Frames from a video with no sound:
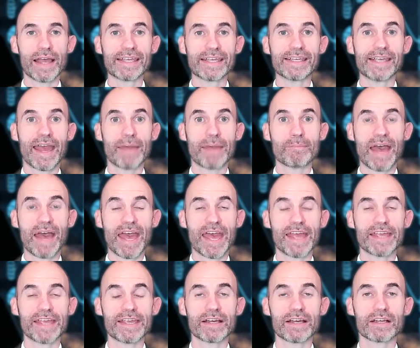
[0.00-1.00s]

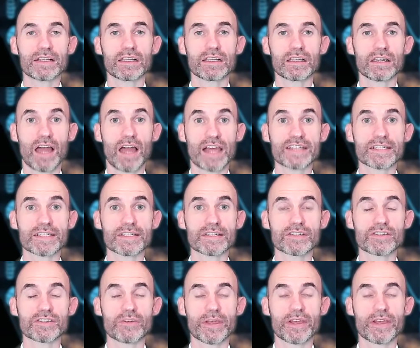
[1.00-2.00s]
EMA
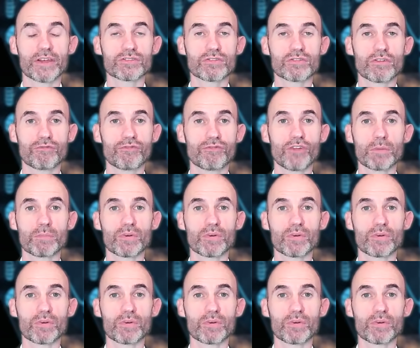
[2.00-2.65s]
licensed. So, it goes through a full mm-hmm.